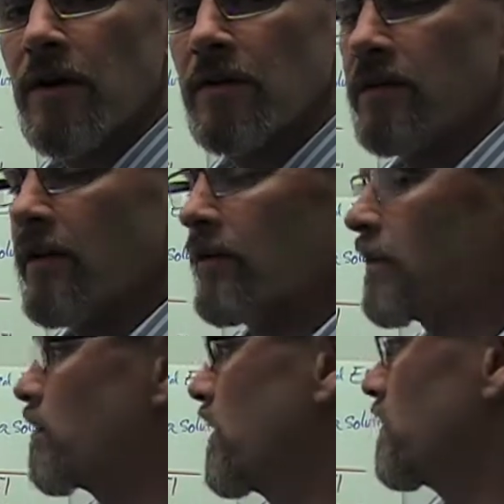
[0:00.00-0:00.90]
the other
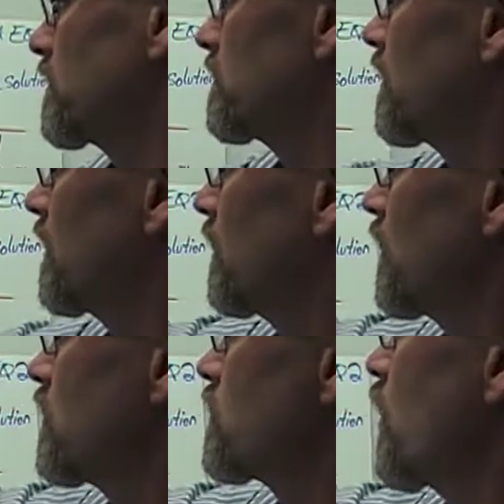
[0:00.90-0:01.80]
equation.
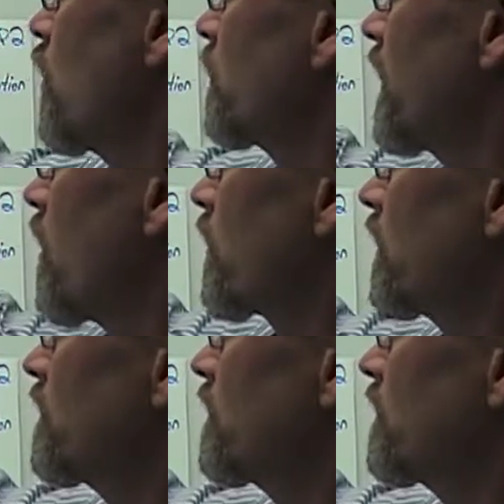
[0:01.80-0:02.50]
So now we're going to